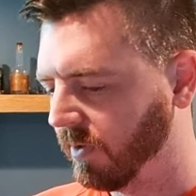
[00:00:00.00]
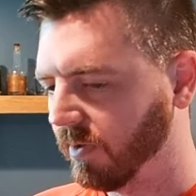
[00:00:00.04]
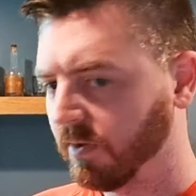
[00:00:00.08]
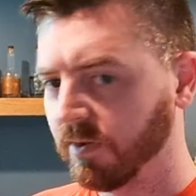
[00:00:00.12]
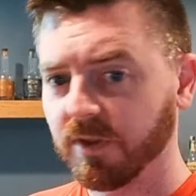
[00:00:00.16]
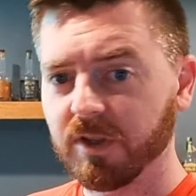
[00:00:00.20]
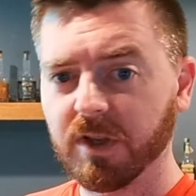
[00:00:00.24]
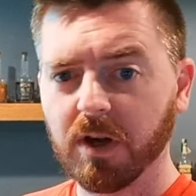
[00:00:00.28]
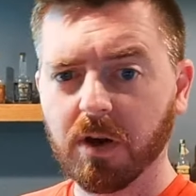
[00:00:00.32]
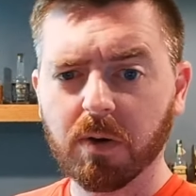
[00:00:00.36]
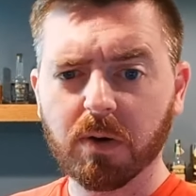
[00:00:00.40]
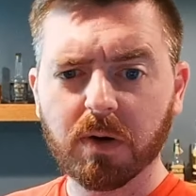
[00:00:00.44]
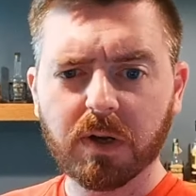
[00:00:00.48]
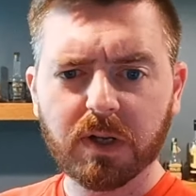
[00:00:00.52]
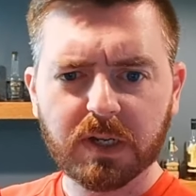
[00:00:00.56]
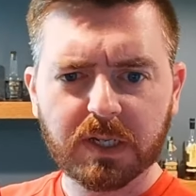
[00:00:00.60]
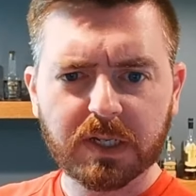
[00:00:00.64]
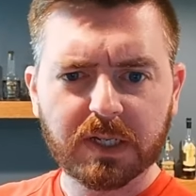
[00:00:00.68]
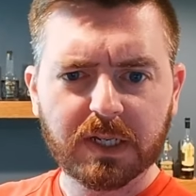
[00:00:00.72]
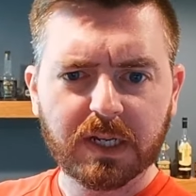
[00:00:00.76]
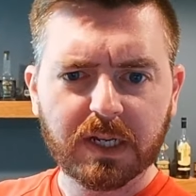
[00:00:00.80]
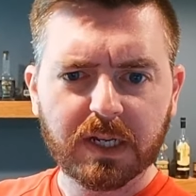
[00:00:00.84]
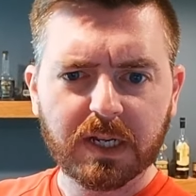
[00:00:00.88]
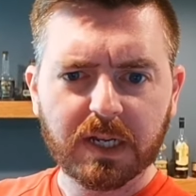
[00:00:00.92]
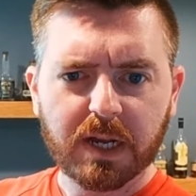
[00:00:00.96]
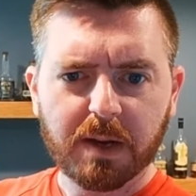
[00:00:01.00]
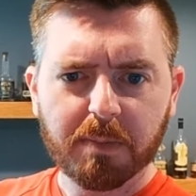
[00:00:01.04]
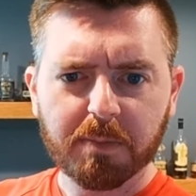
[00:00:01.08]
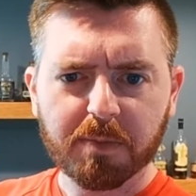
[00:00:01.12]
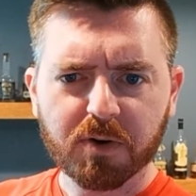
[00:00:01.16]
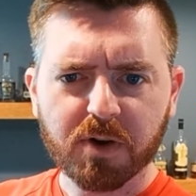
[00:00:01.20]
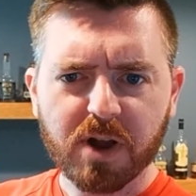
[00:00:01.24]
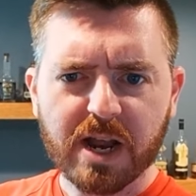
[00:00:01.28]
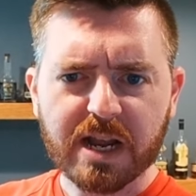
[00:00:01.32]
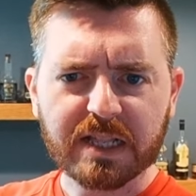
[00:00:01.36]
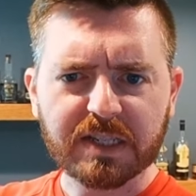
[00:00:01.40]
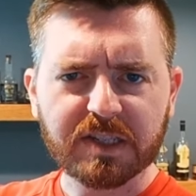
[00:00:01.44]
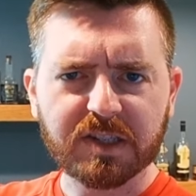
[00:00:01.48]
So I'm going to
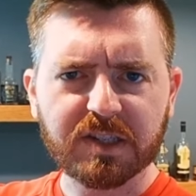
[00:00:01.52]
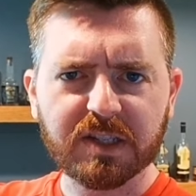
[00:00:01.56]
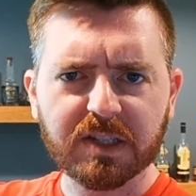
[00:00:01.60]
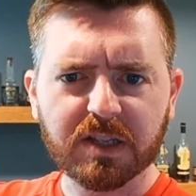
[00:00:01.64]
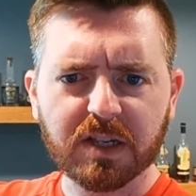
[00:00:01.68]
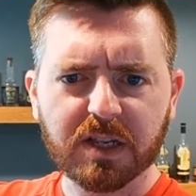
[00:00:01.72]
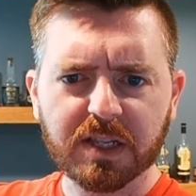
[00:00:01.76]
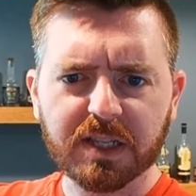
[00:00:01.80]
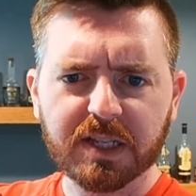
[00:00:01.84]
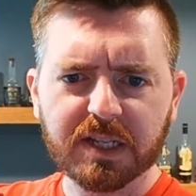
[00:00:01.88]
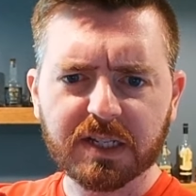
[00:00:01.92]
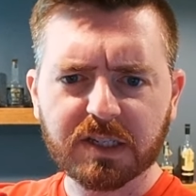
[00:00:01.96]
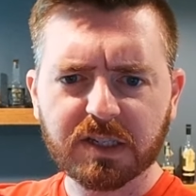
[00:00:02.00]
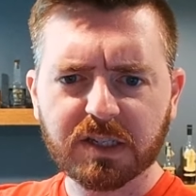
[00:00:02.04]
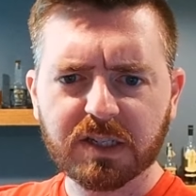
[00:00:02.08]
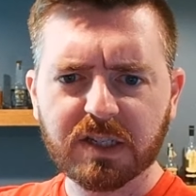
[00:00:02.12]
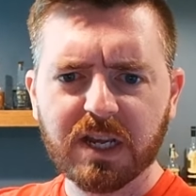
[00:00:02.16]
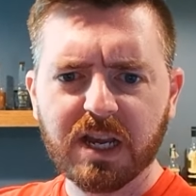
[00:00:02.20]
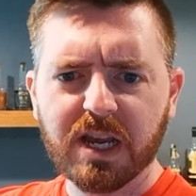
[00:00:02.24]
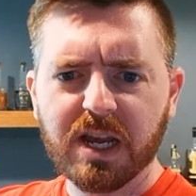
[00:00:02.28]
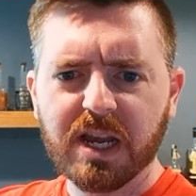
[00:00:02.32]
crack the seal on this.